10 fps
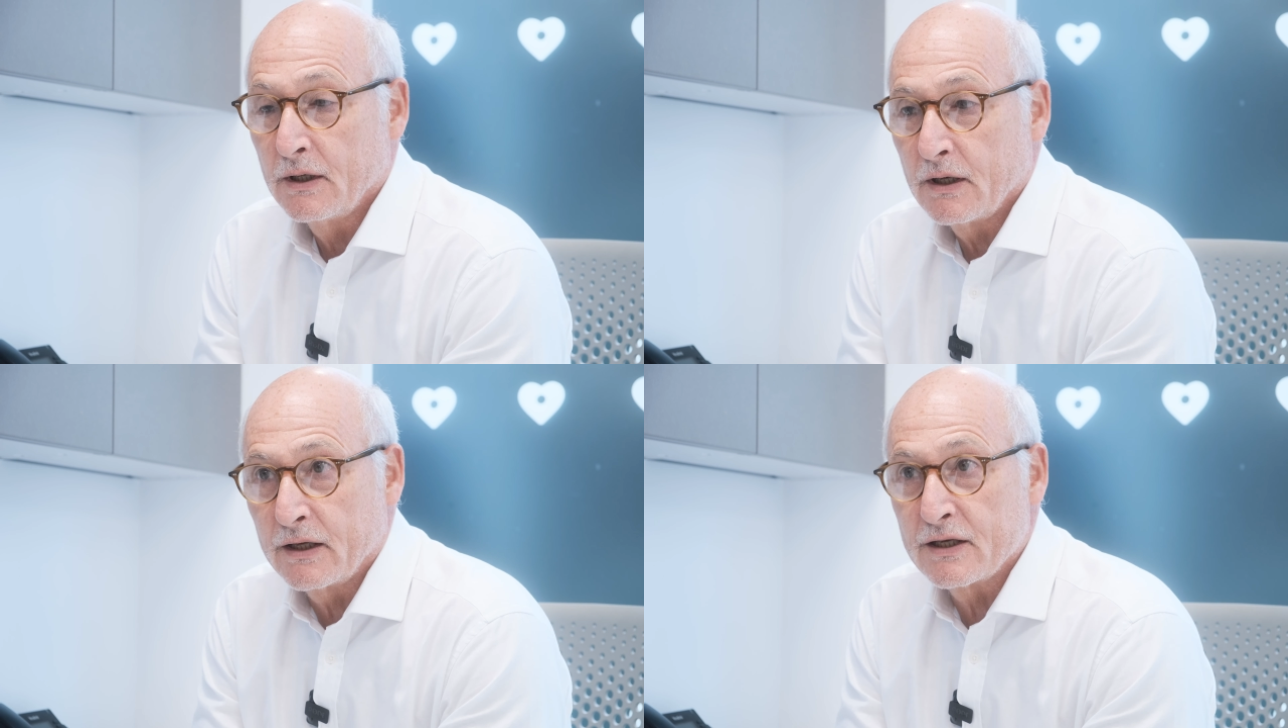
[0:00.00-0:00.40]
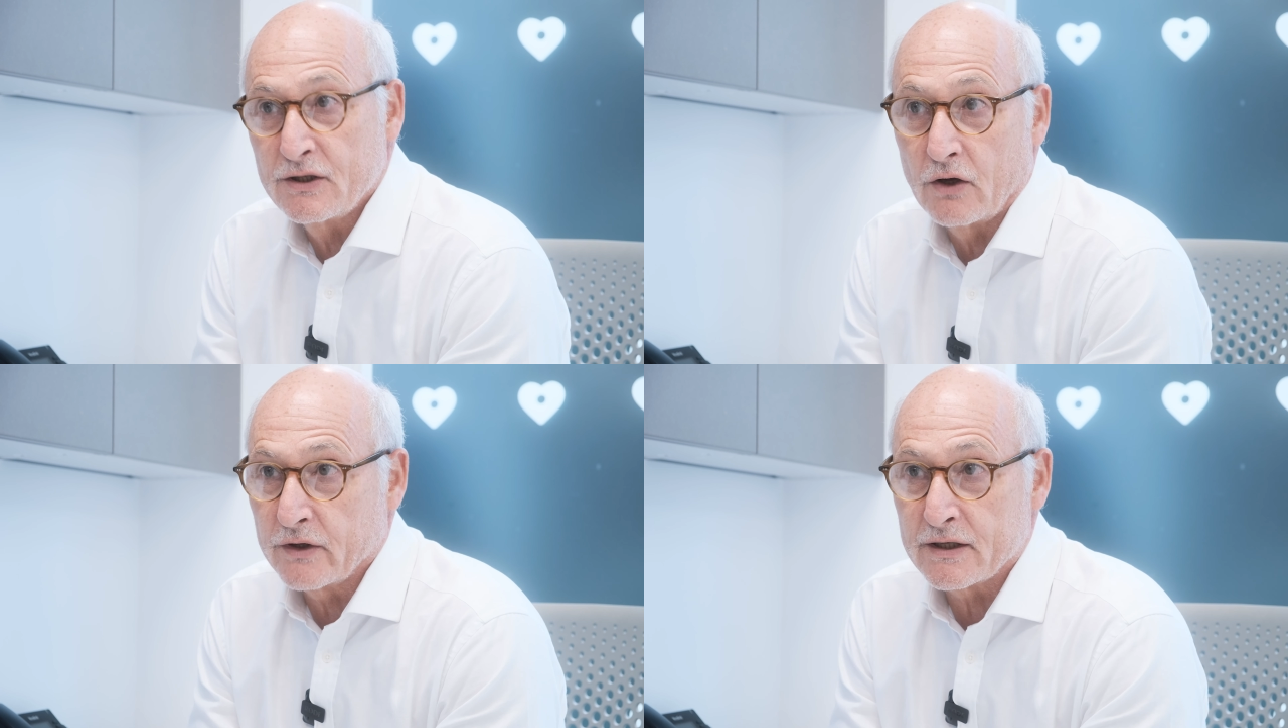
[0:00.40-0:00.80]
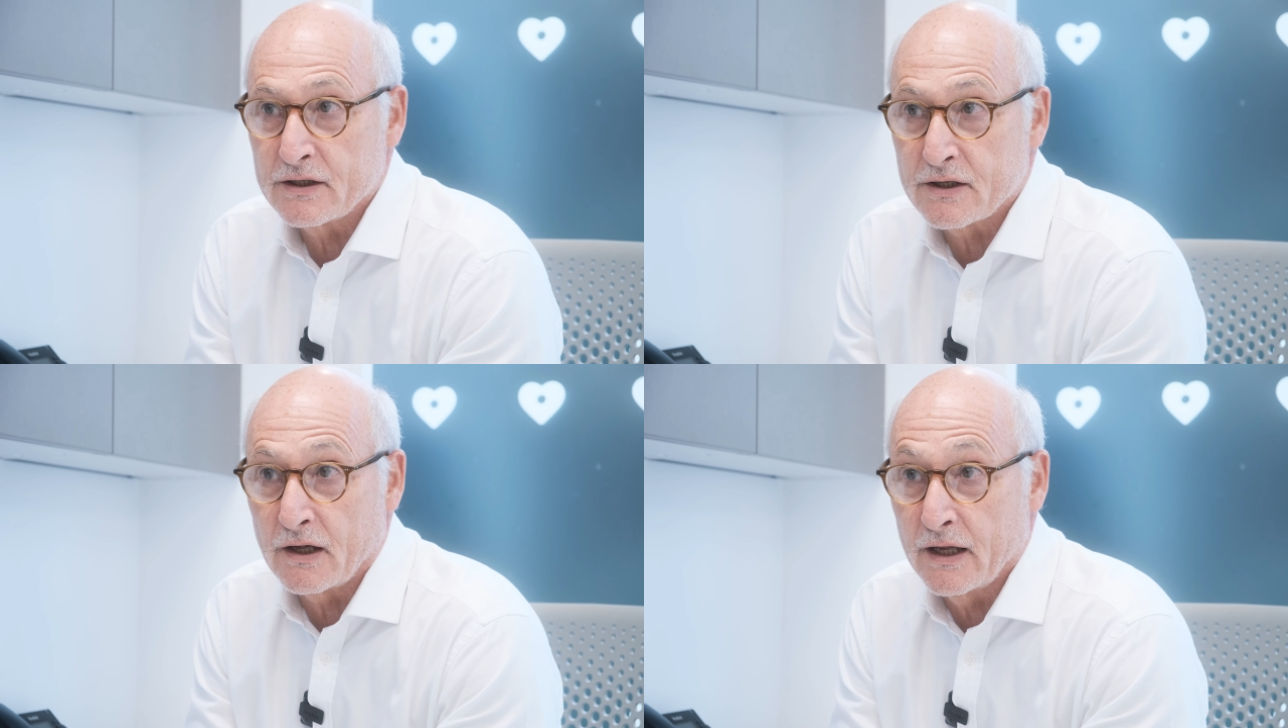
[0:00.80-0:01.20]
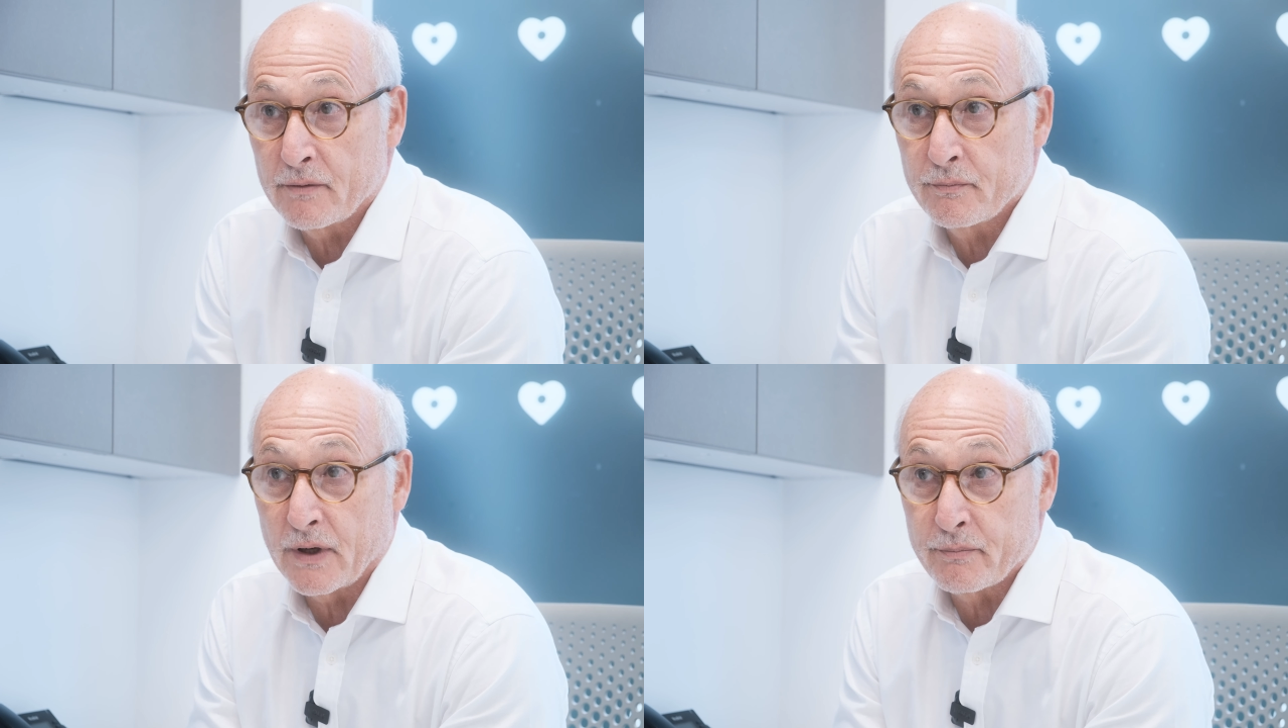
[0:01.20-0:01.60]
and is not necessarily
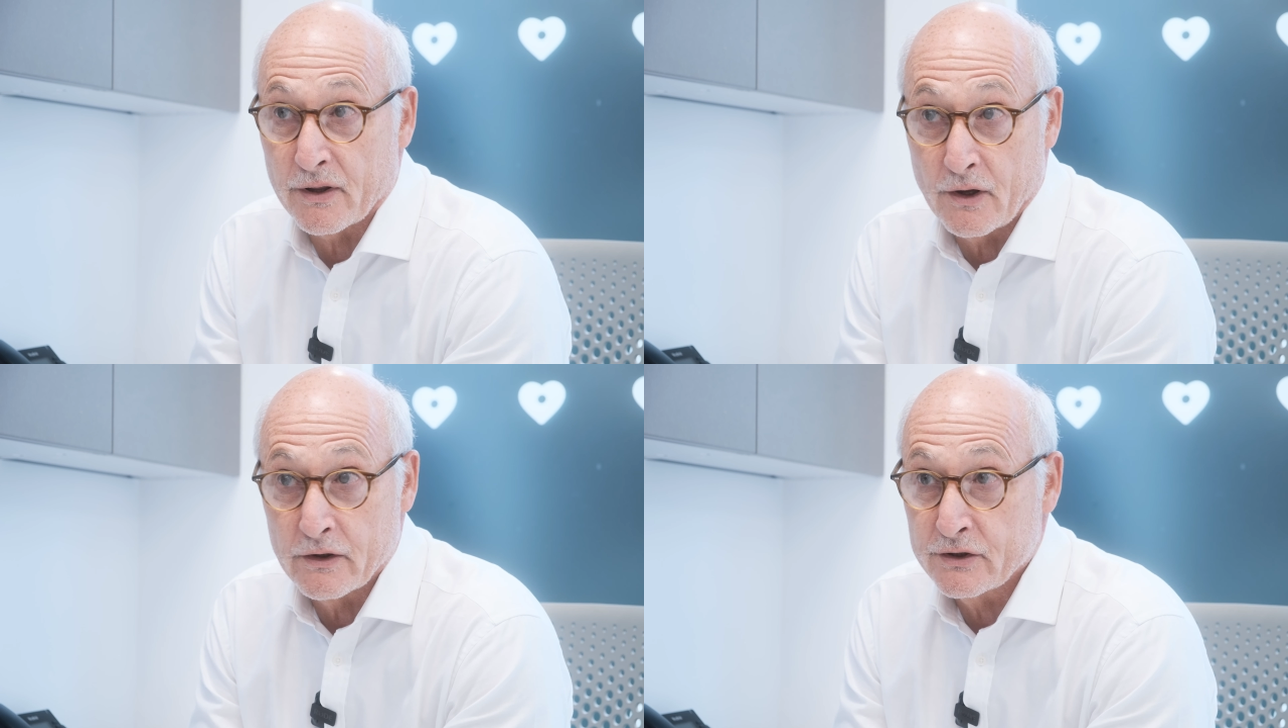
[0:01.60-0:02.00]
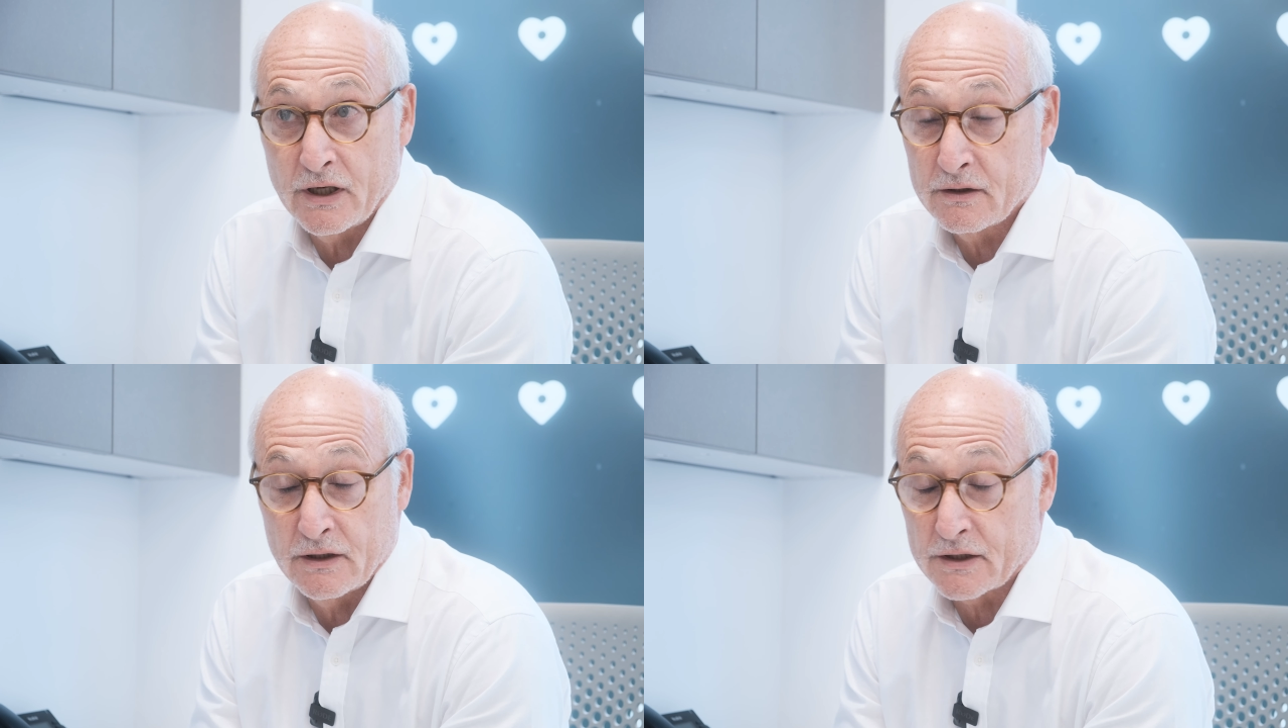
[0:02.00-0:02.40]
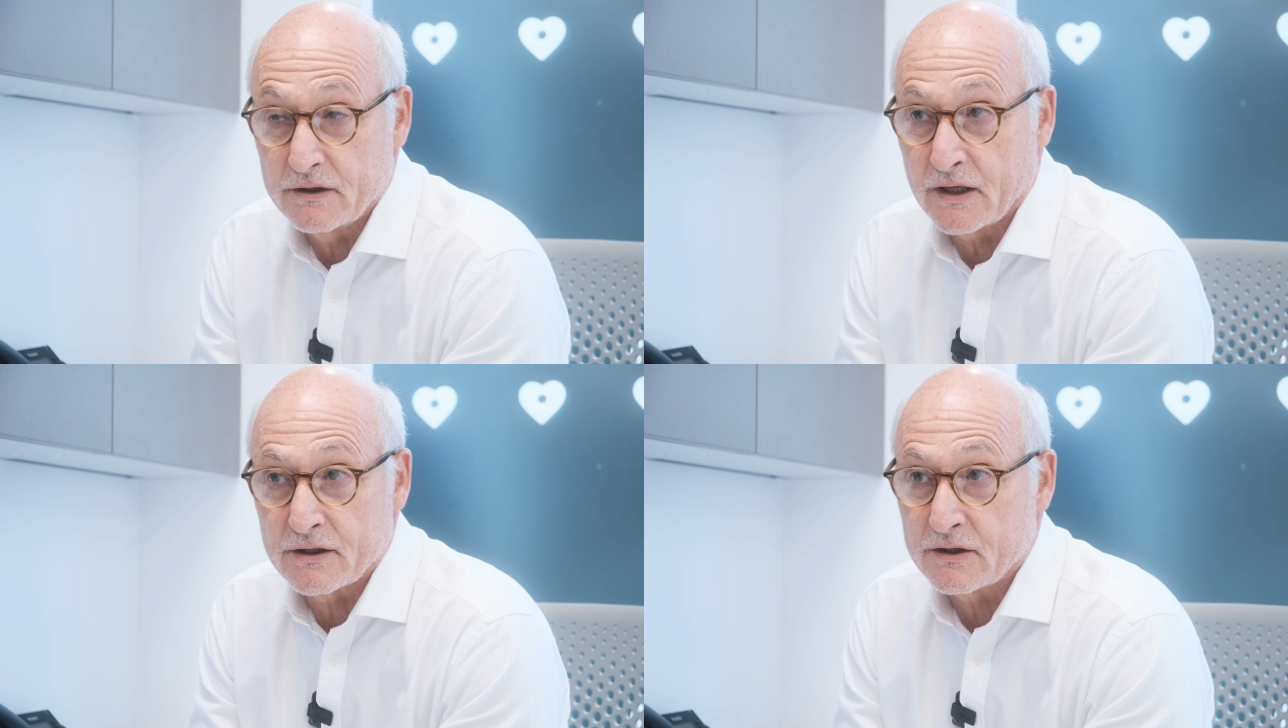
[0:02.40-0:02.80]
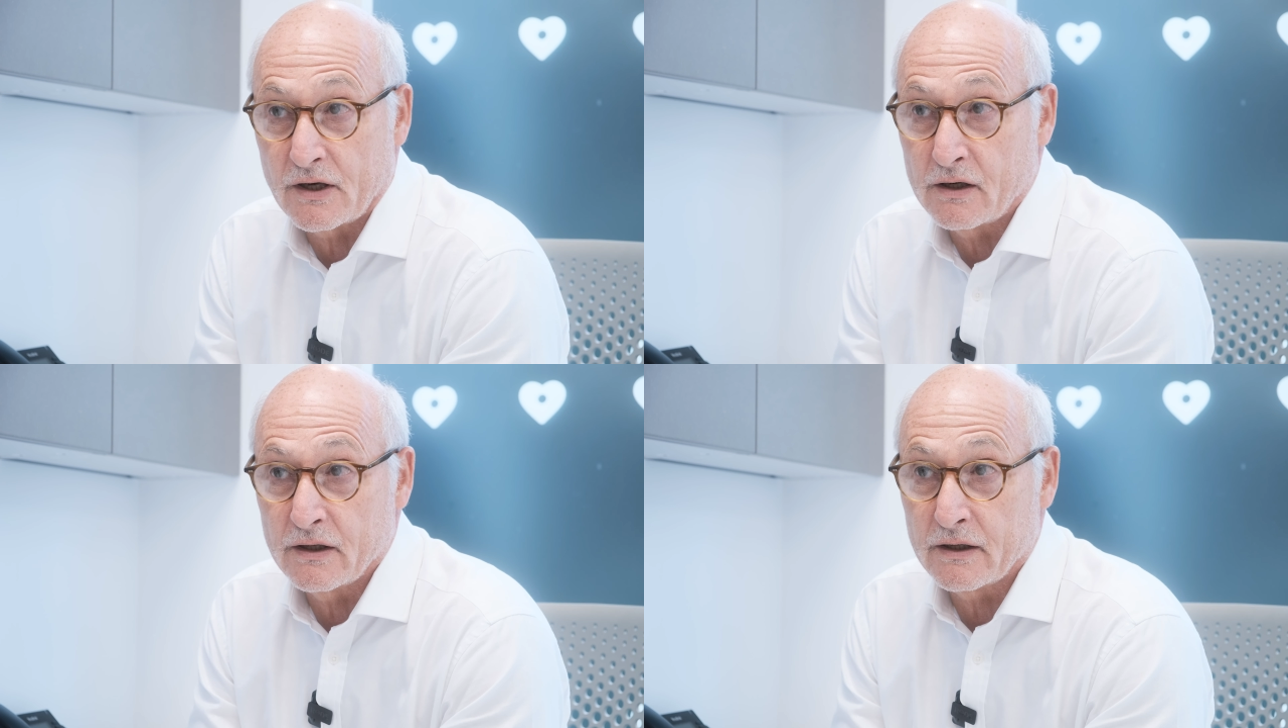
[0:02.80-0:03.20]
a pathology and doesn't
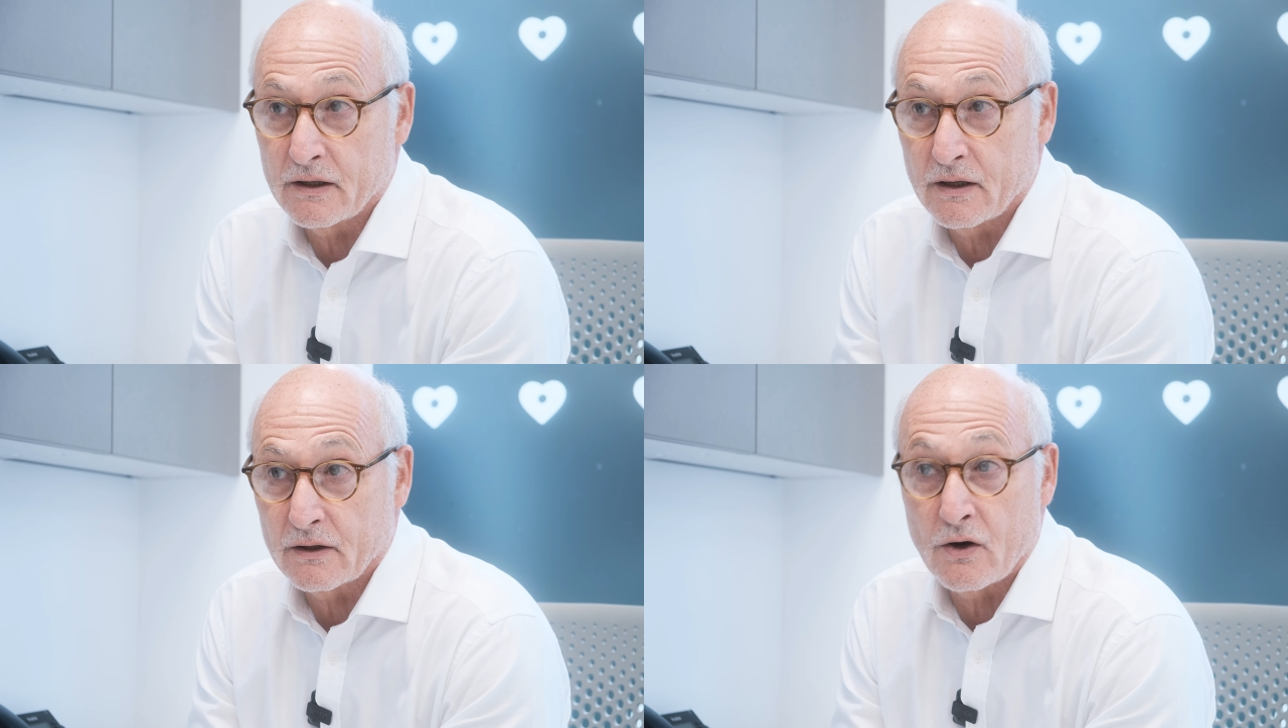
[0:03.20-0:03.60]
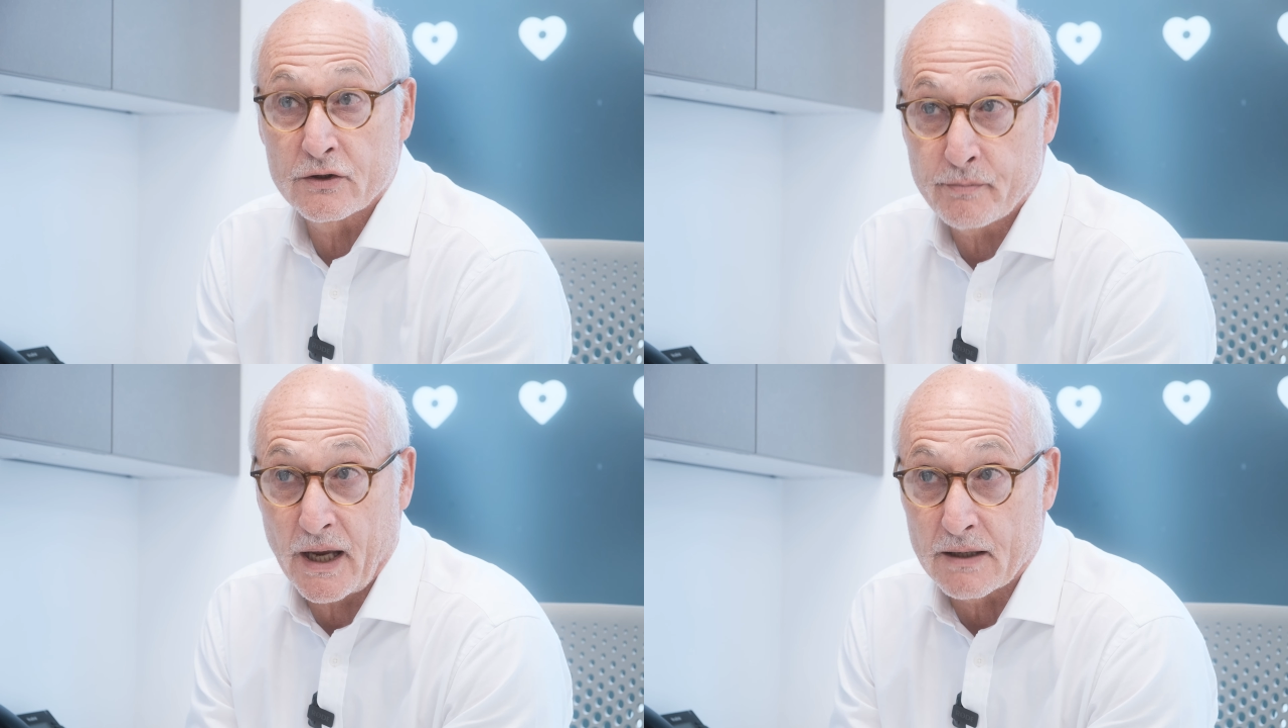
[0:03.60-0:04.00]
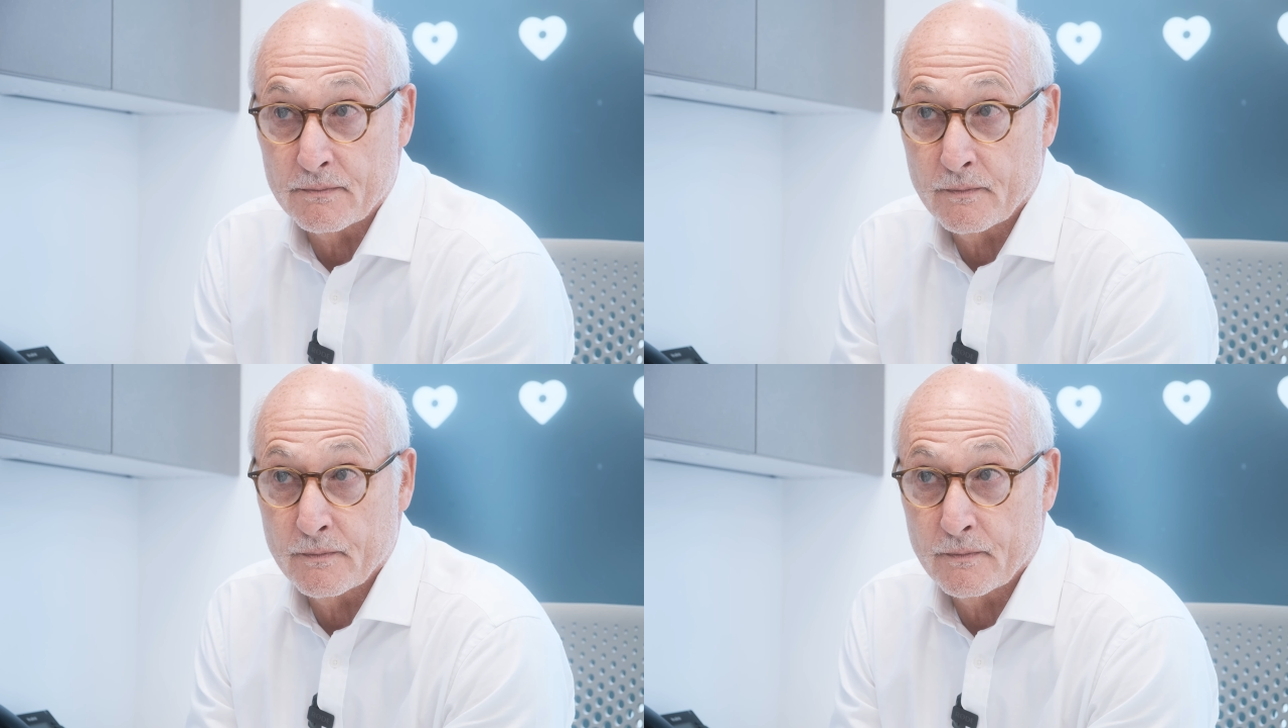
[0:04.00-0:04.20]
necessarily cause pain.